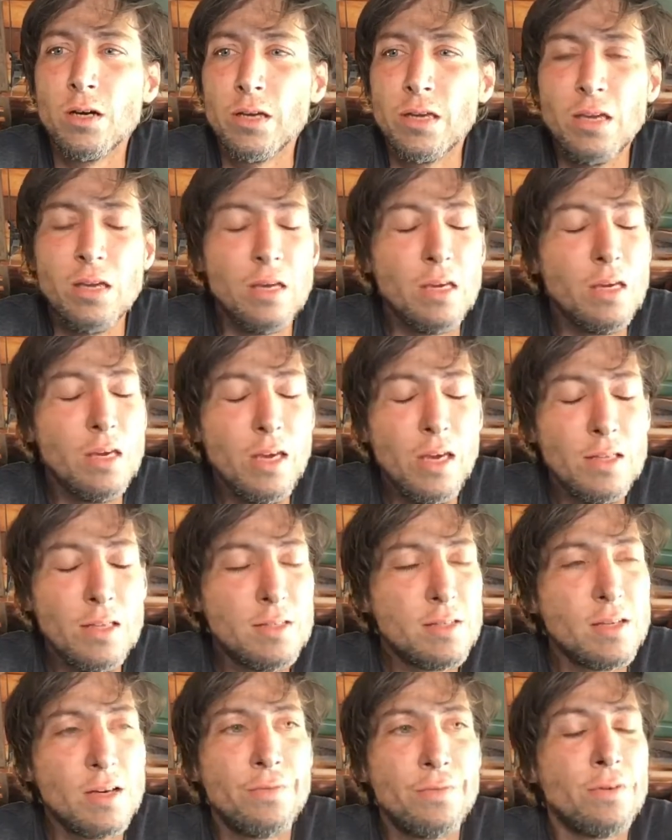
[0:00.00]
He
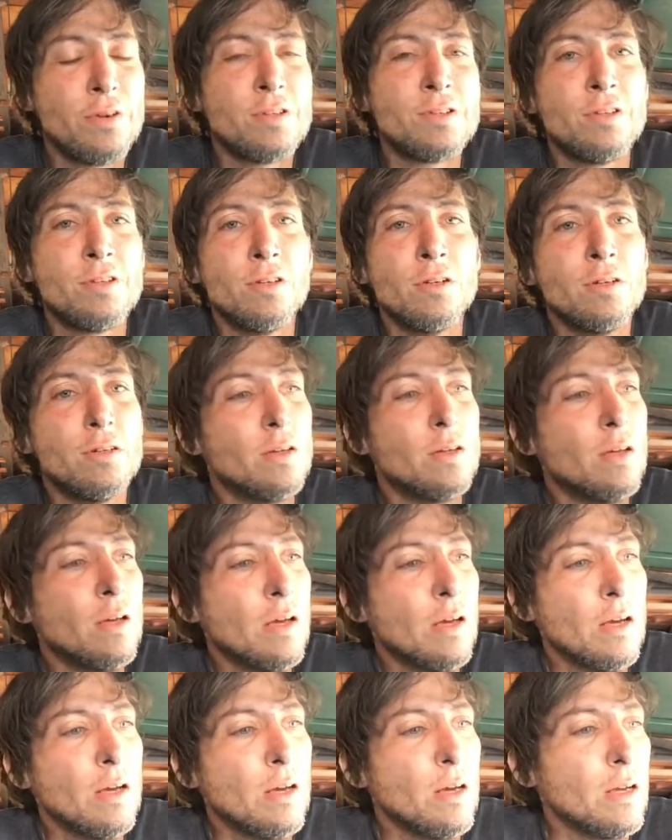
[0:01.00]
eats it up for dessert.
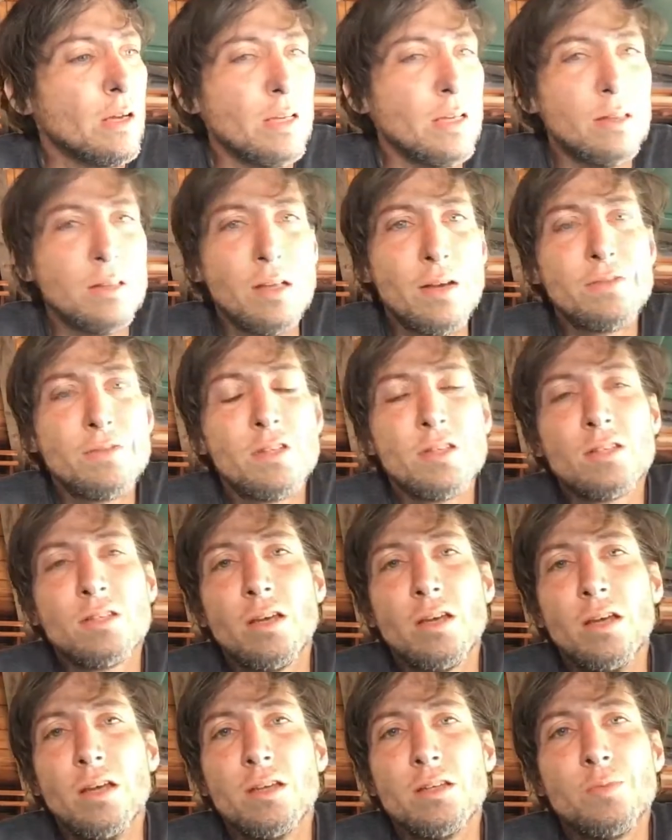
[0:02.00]
He loves
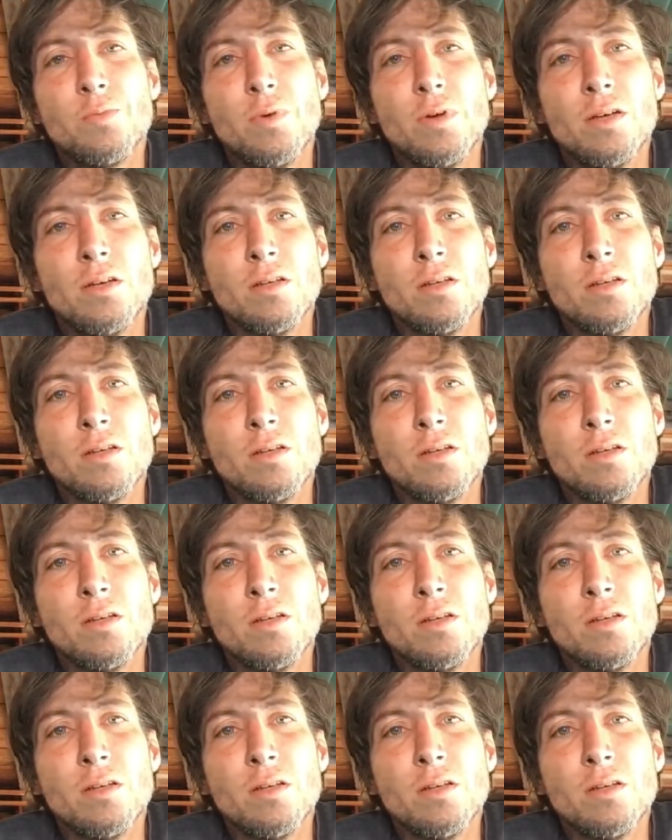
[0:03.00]
his